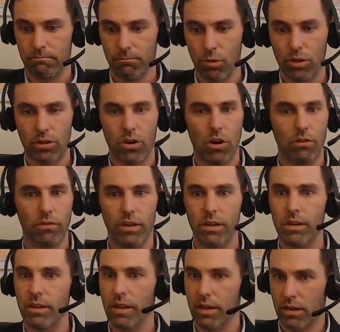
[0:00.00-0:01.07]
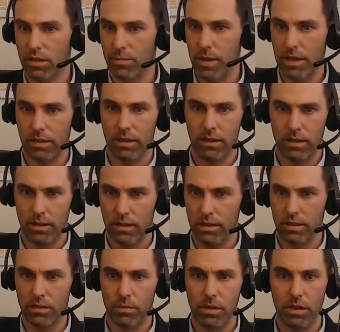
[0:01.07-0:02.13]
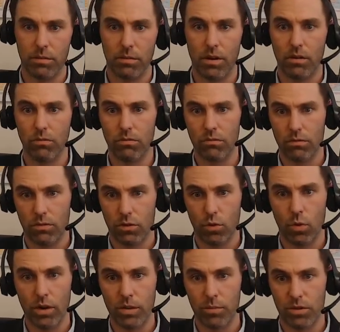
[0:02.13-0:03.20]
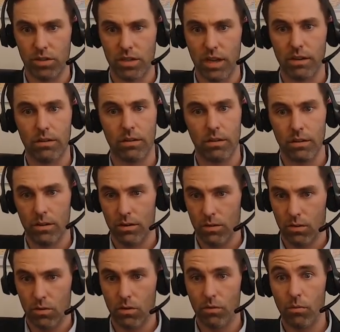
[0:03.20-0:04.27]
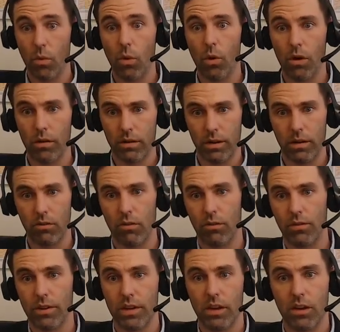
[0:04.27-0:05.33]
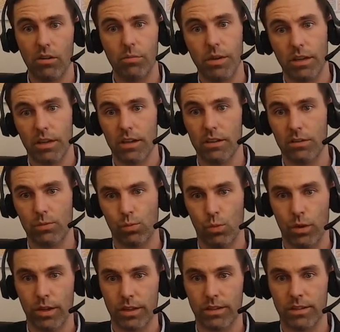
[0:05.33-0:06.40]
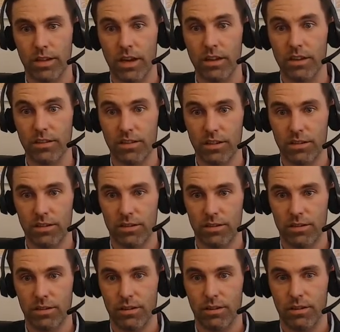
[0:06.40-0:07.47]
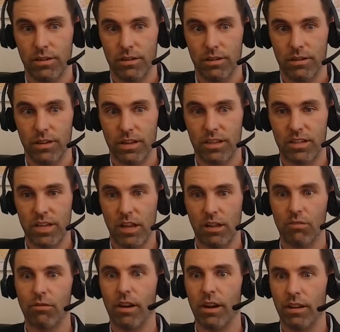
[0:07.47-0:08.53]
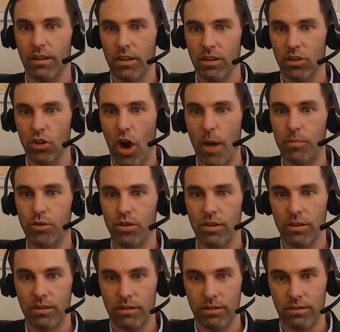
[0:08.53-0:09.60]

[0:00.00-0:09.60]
with COVID, they expect it to be about 20% or more year over year, because what it's done is it's accelerated the adoption